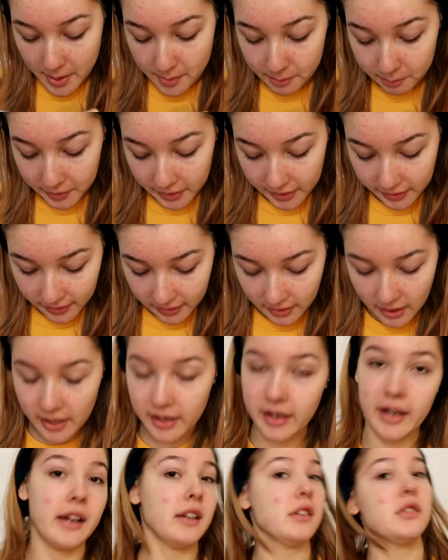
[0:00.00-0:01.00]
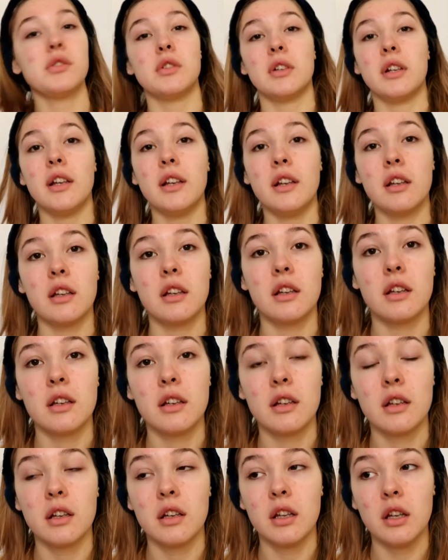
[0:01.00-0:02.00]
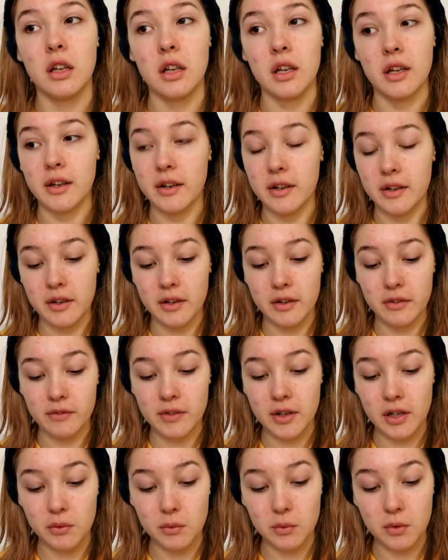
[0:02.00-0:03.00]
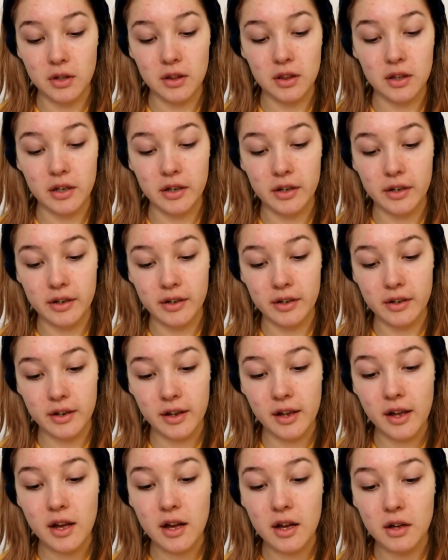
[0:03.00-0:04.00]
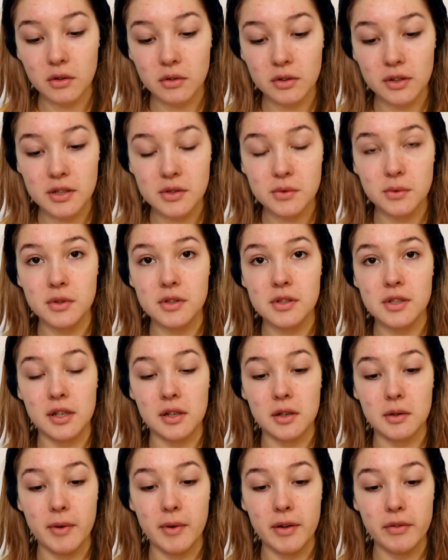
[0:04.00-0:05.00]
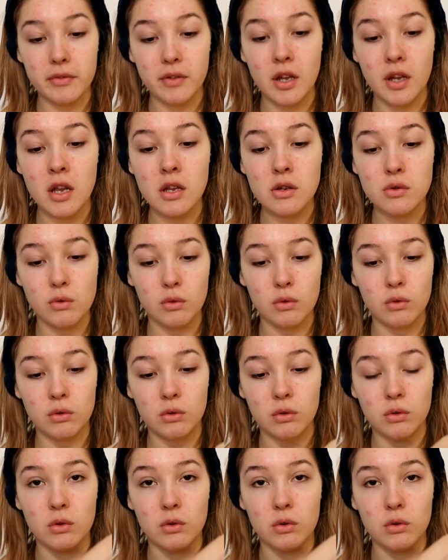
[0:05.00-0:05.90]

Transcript: pretty thick actually. Really wonder how this will sit on my face. Oh,